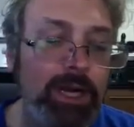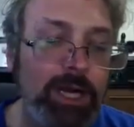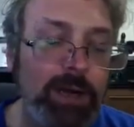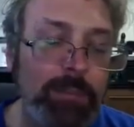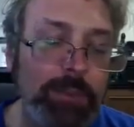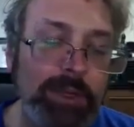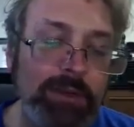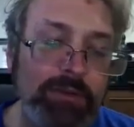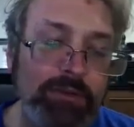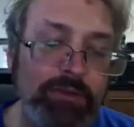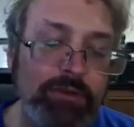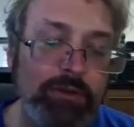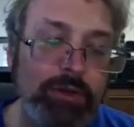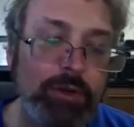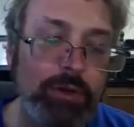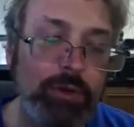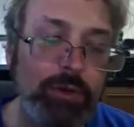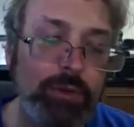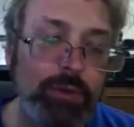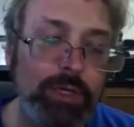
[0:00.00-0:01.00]
And
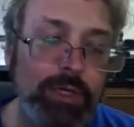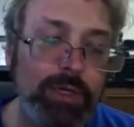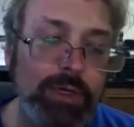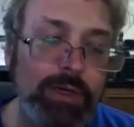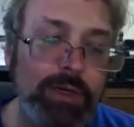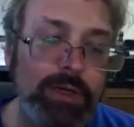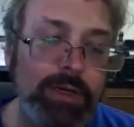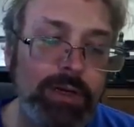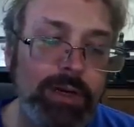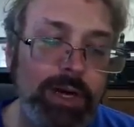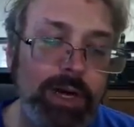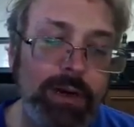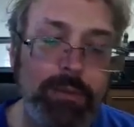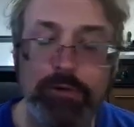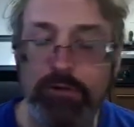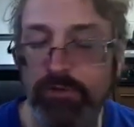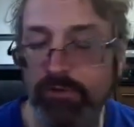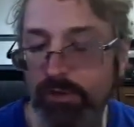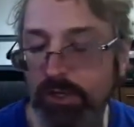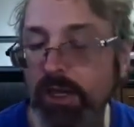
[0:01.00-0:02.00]
so I
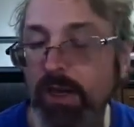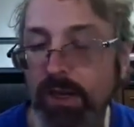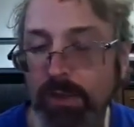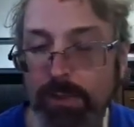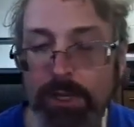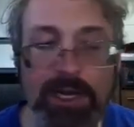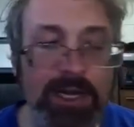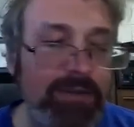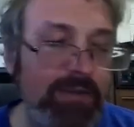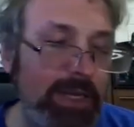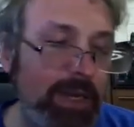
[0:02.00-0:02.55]
was thinking about having